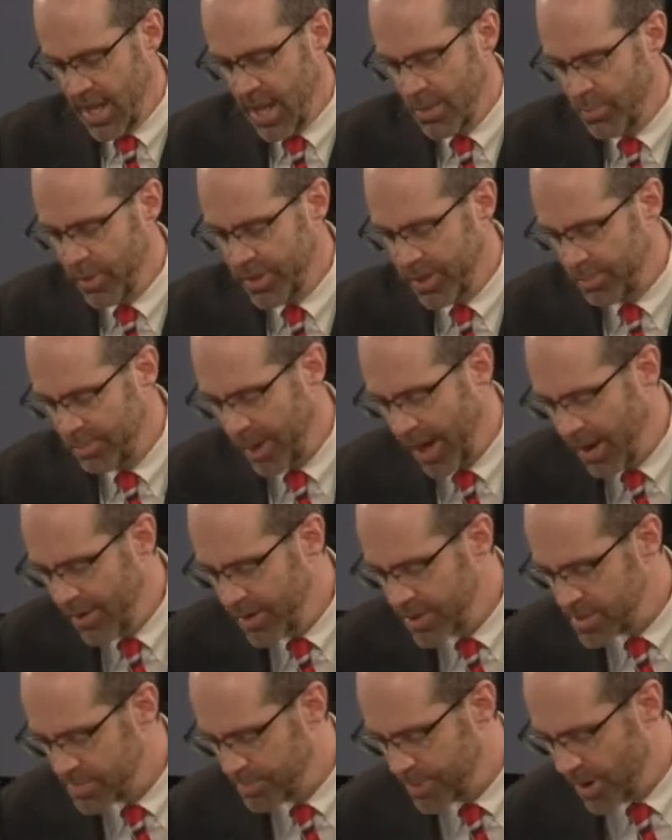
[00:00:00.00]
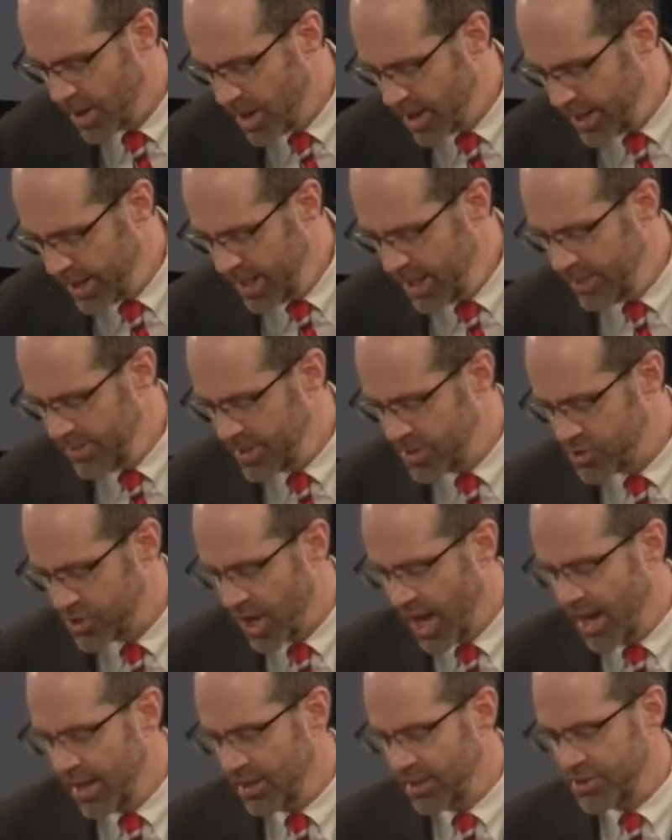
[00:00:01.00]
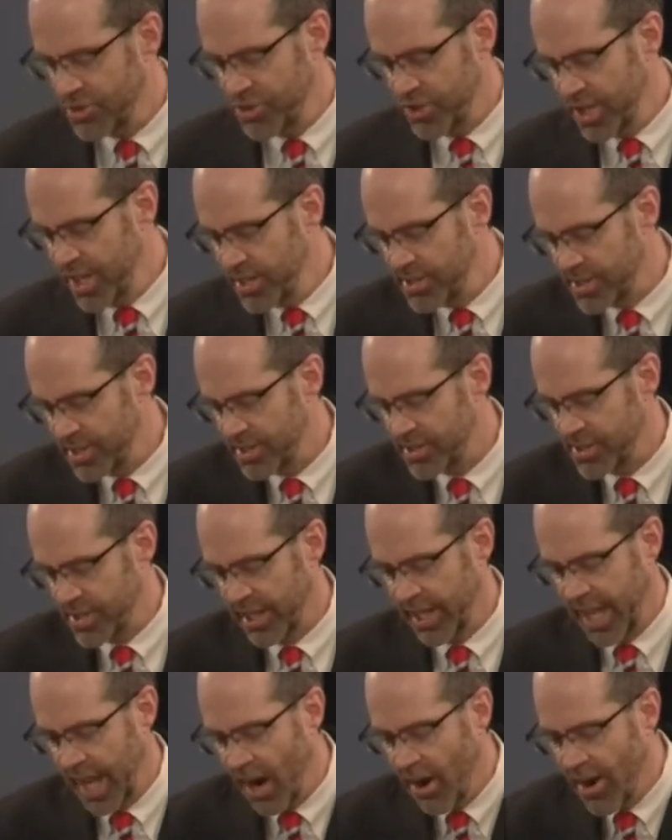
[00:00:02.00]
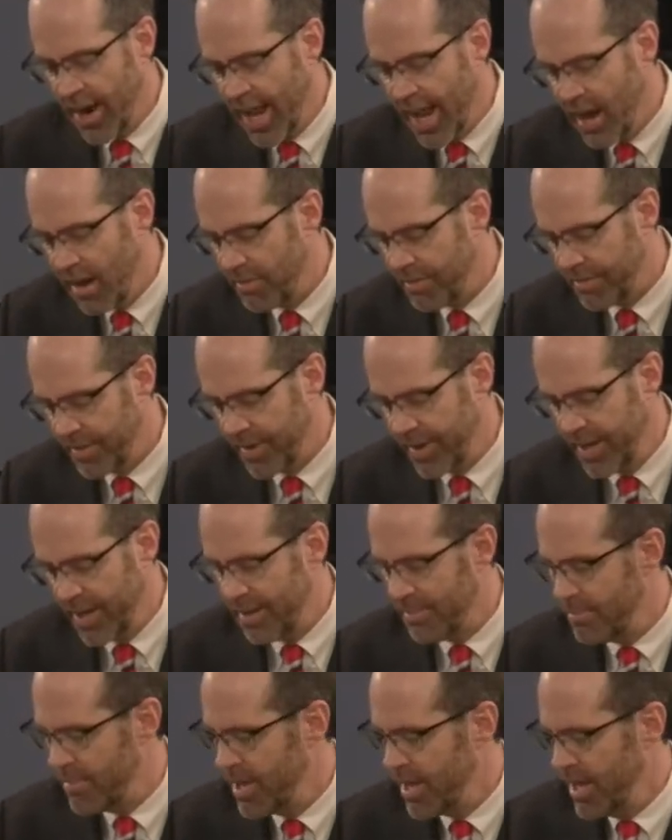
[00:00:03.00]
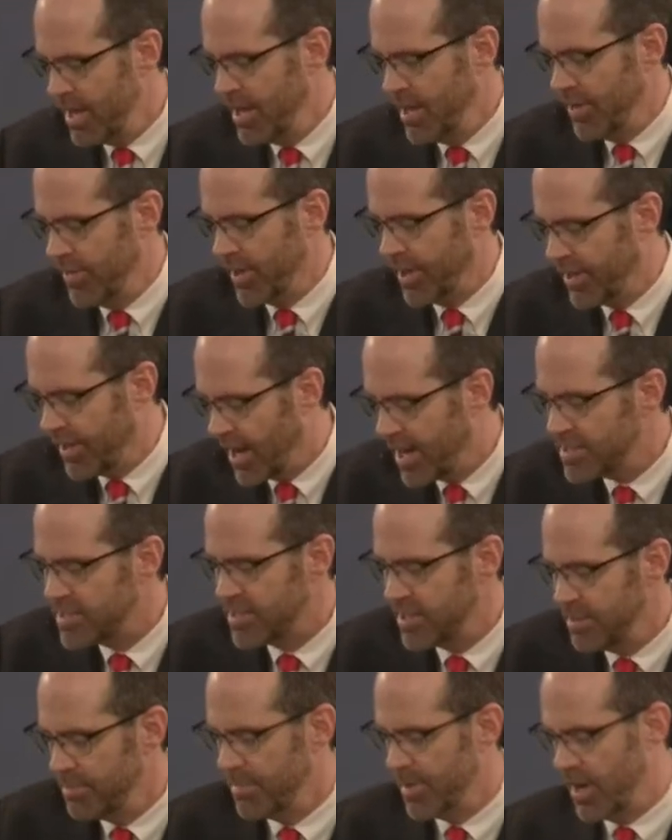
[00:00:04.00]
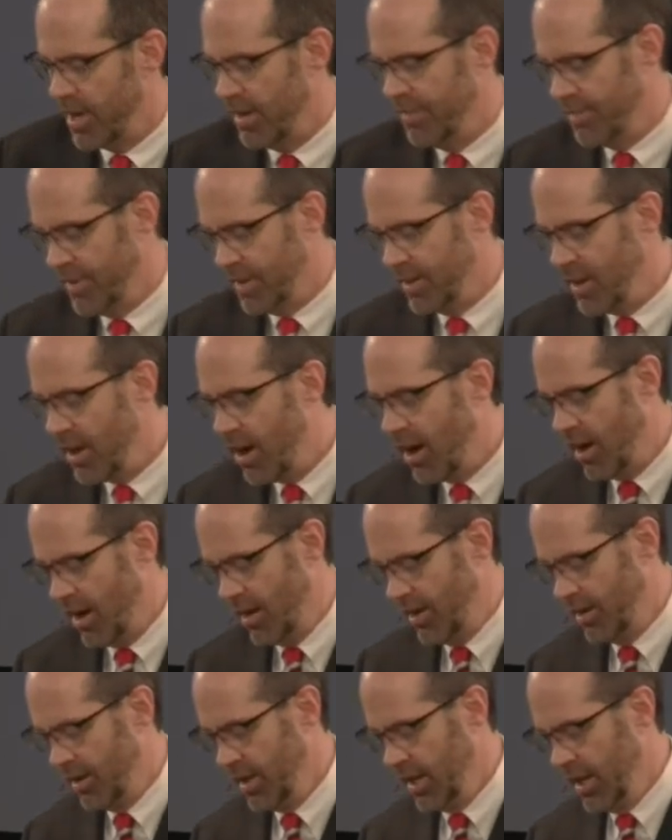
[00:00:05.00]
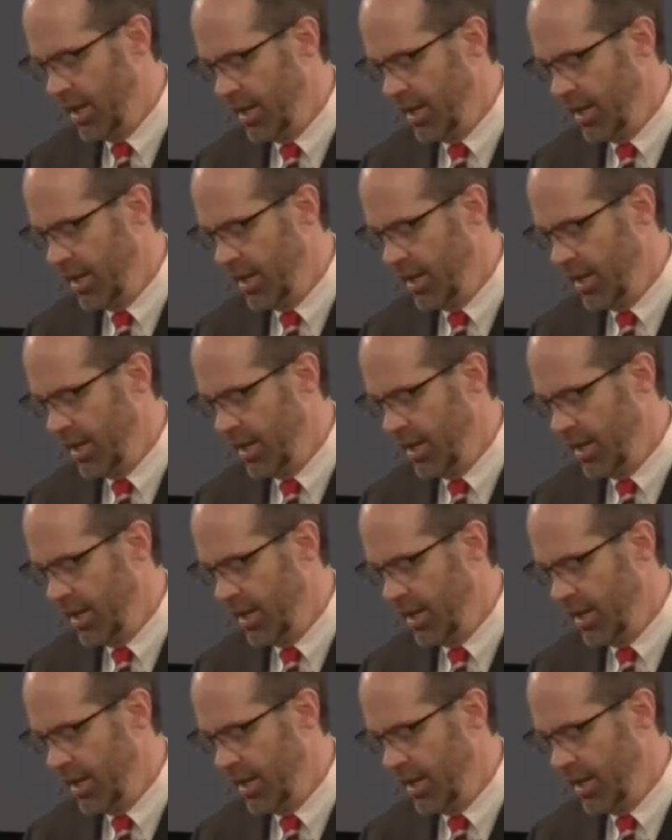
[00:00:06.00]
And when the parents brought in the child Jesus to carry out for him the custom of the law.